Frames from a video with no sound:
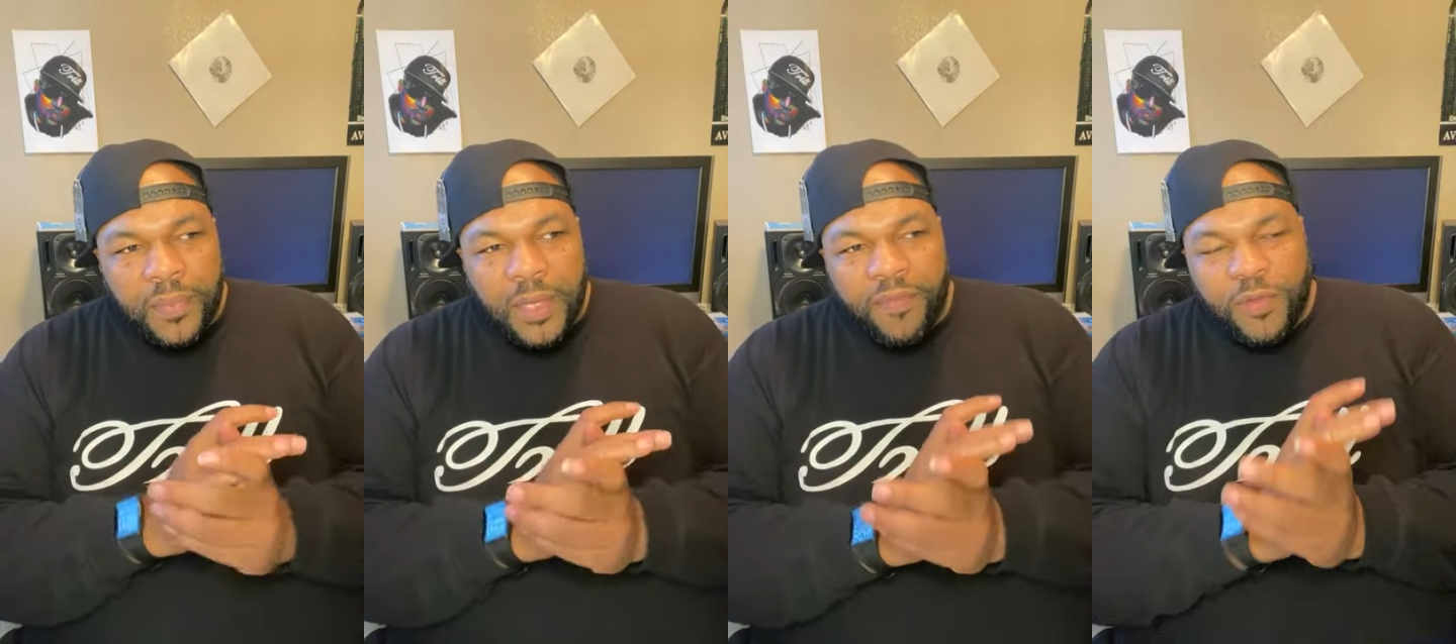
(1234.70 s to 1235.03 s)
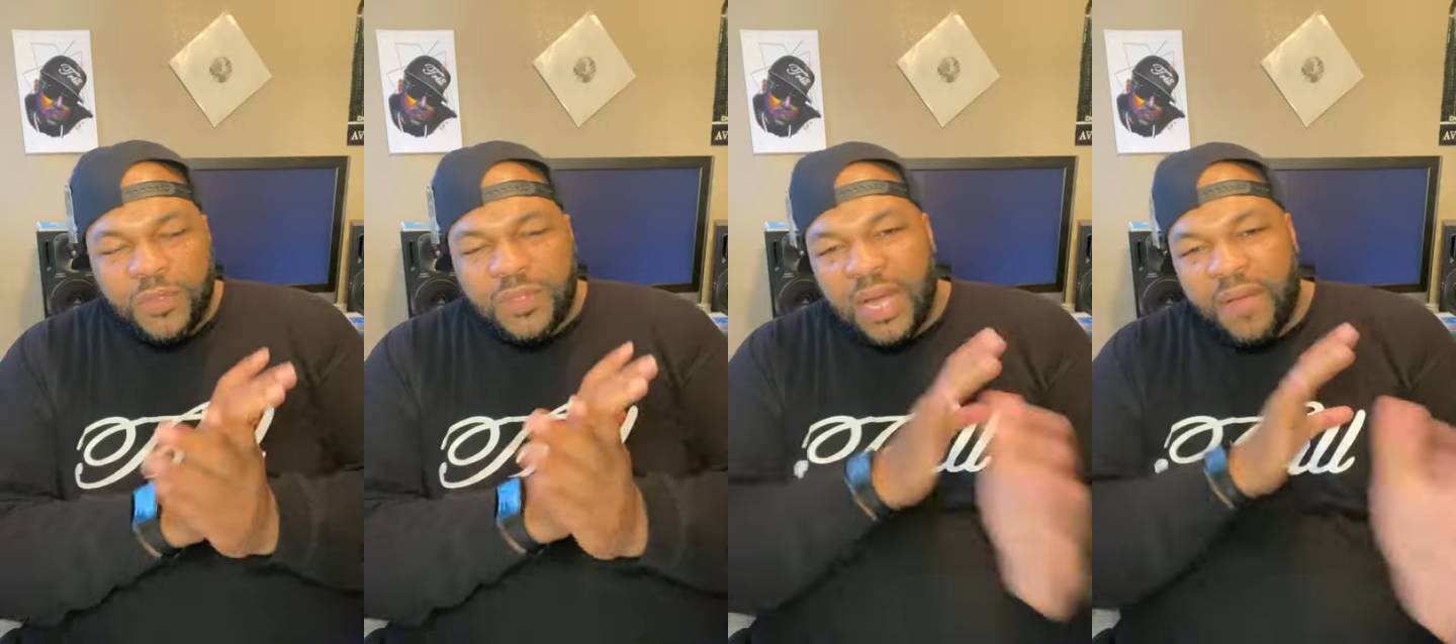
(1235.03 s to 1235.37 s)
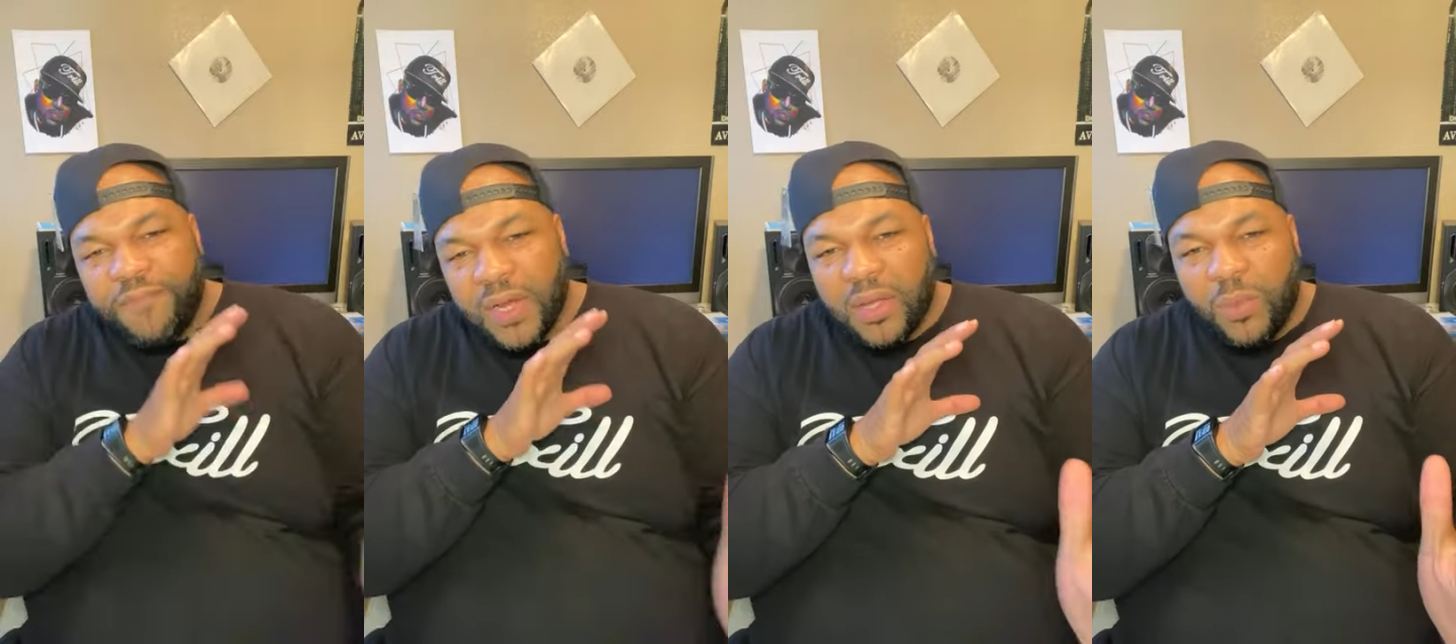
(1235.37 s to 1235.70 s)
if you stop
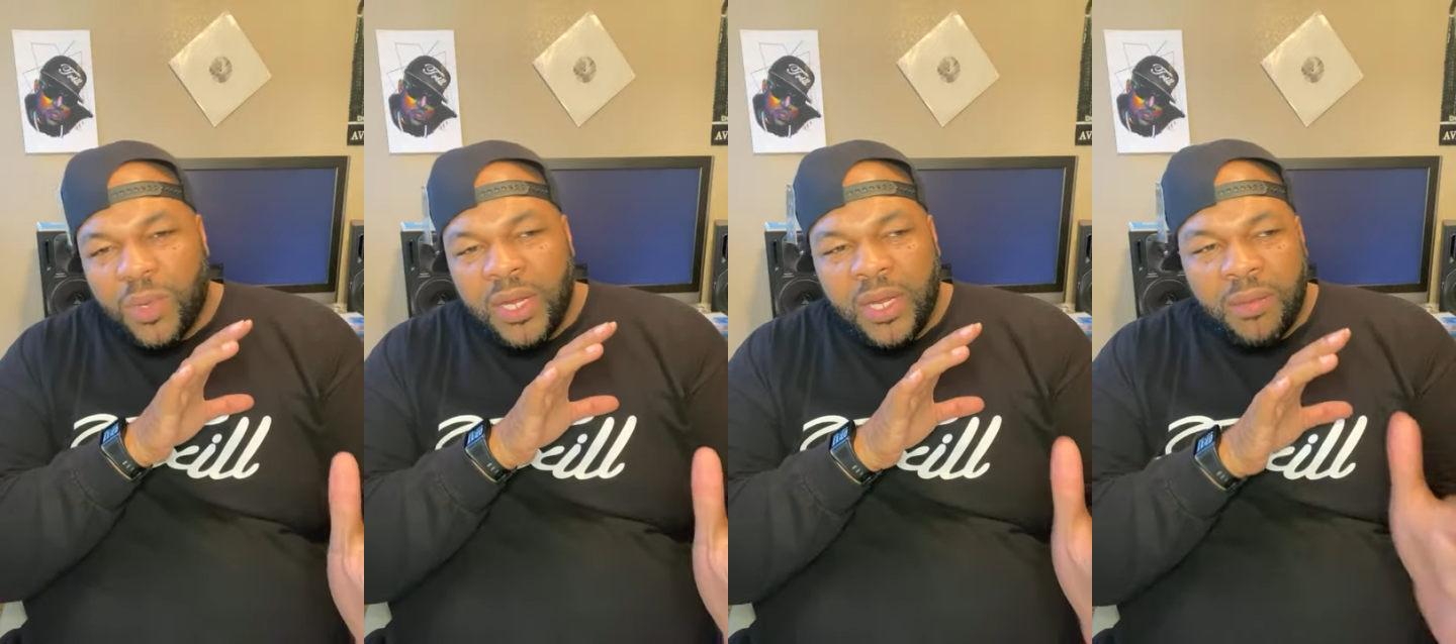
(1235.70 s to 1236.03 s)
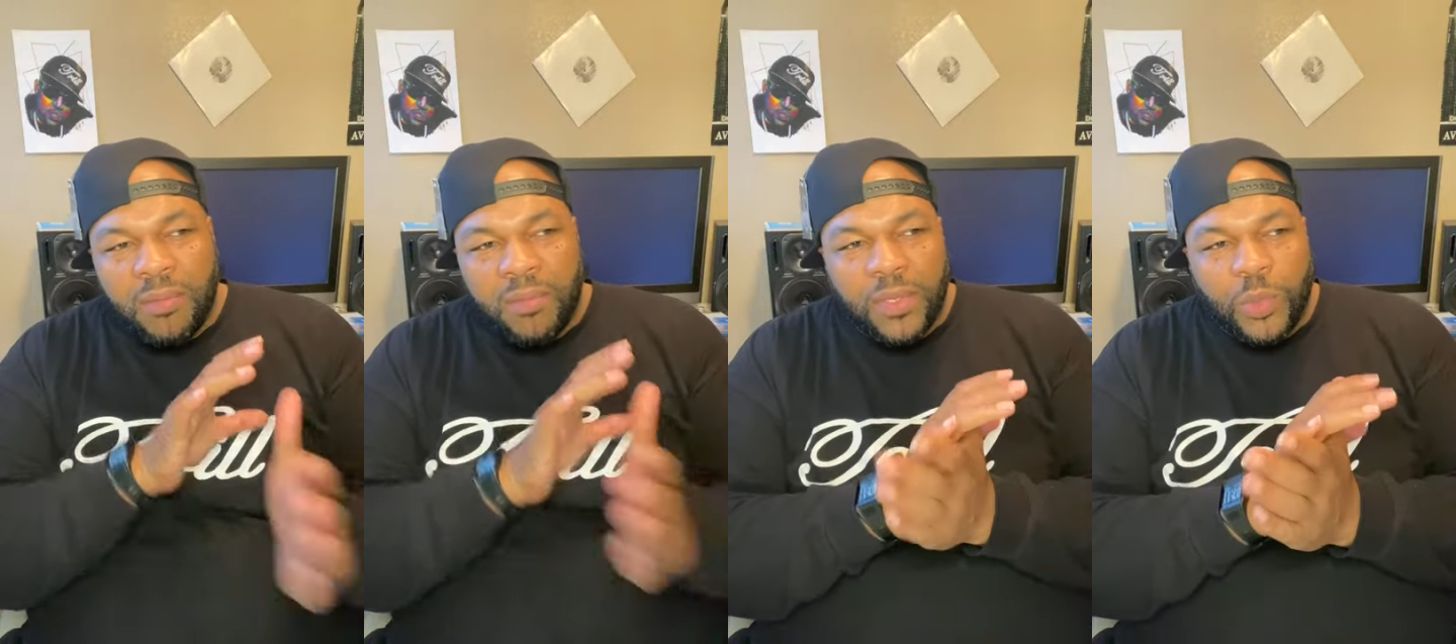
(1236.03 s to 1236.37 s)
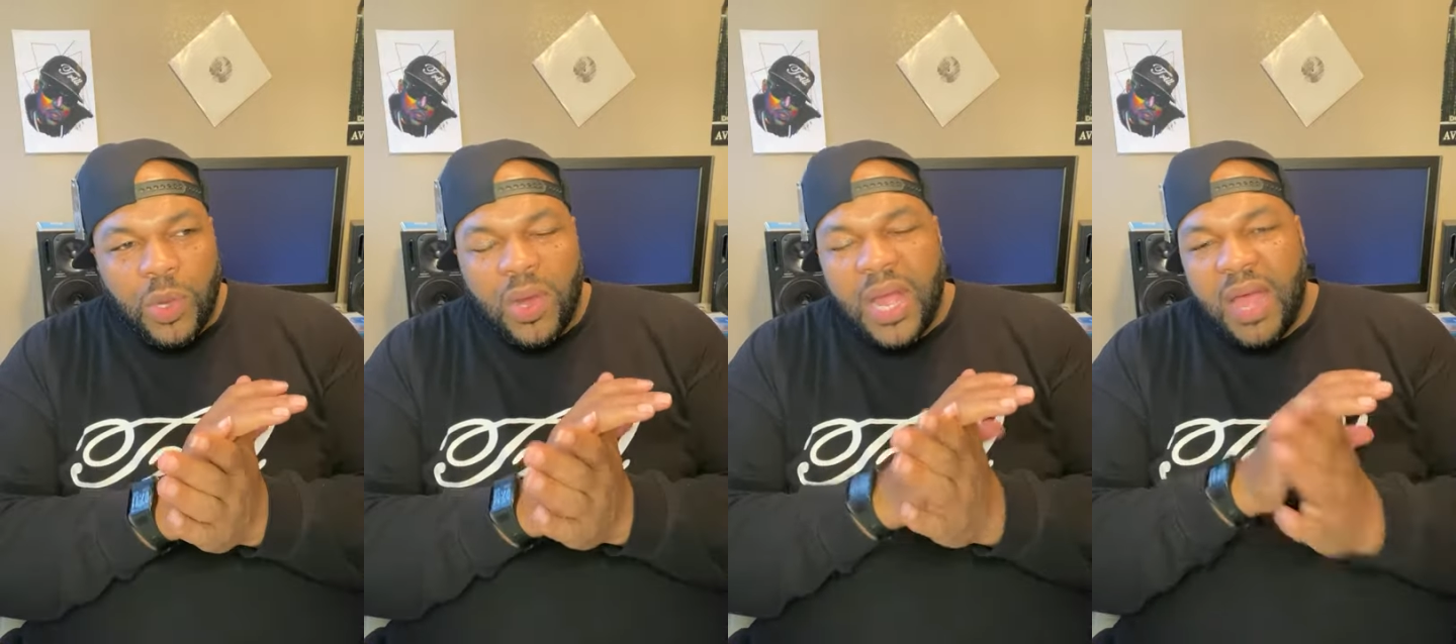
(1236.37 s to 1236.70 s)
fucking with him, you
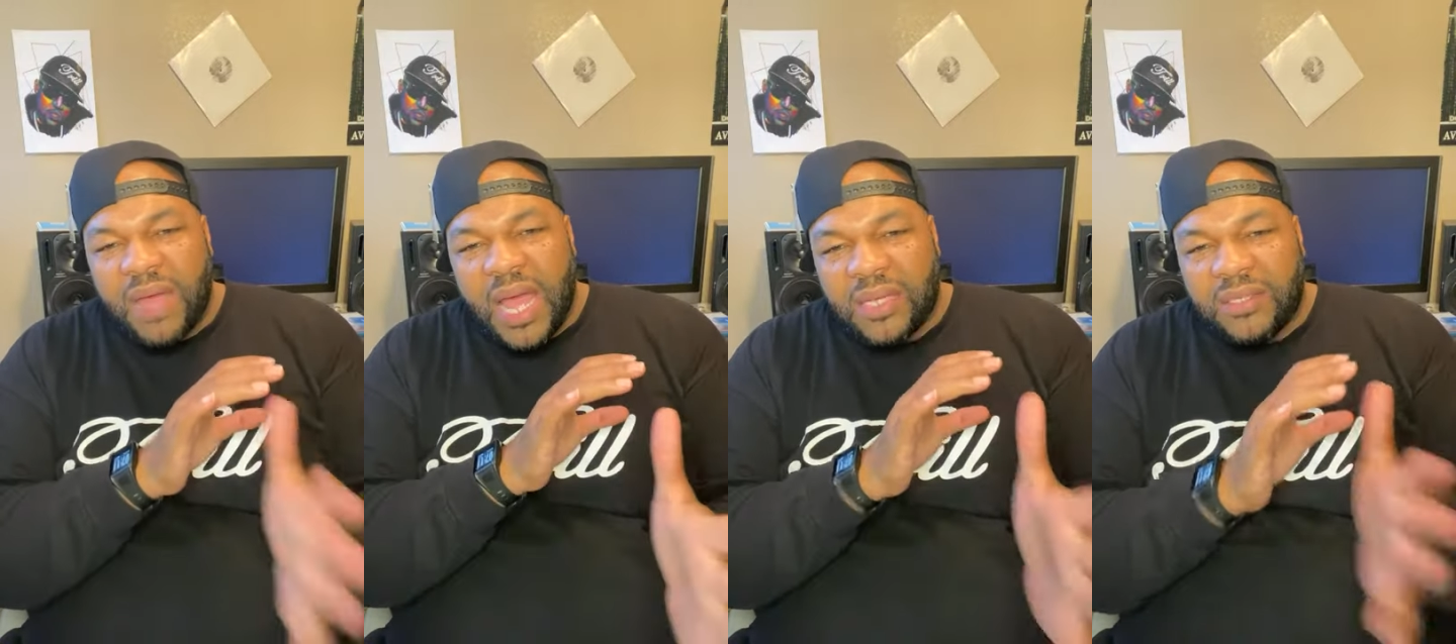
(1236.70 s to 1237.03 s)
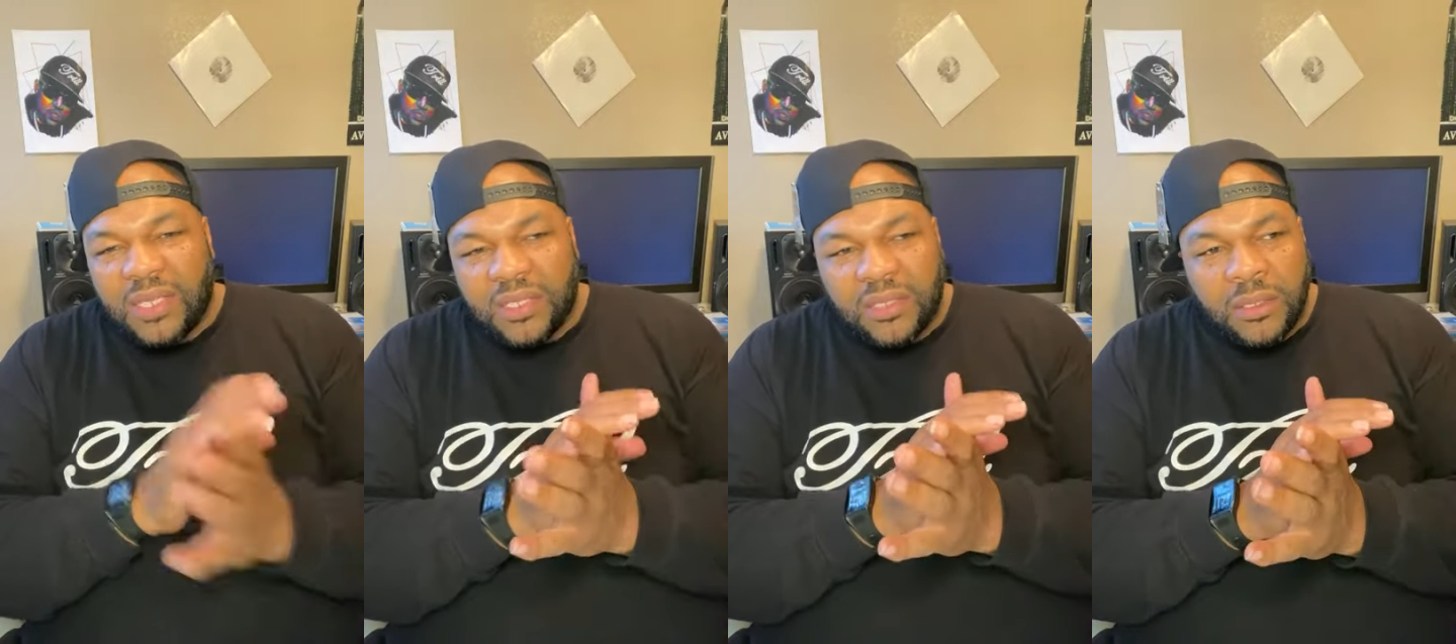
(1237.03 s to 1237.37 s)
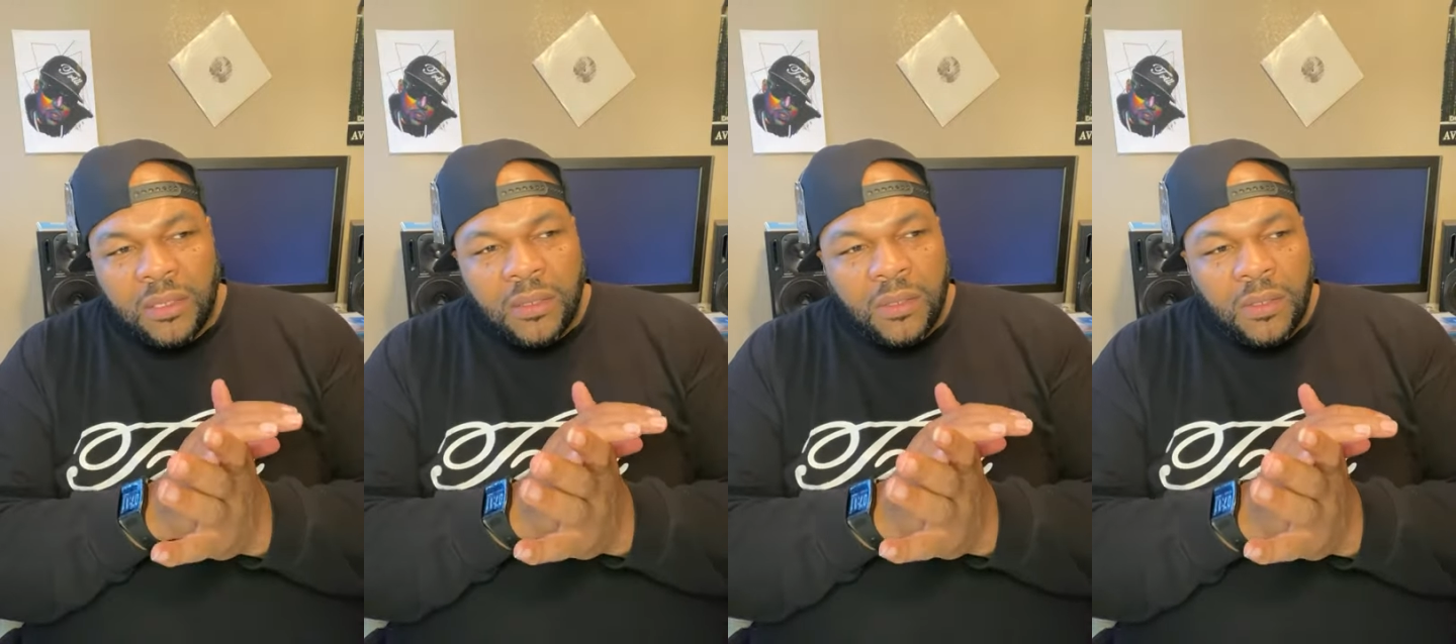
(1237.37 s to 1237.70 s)
won't have access
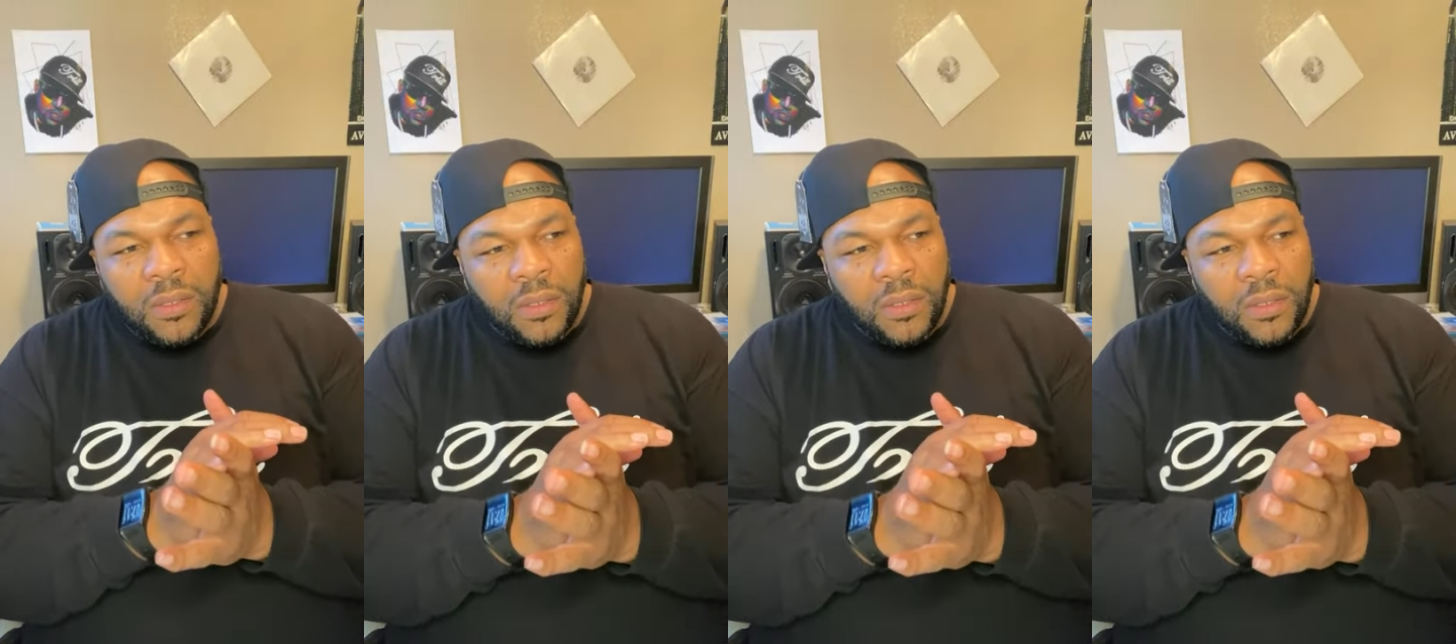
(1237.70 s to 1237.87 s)
to,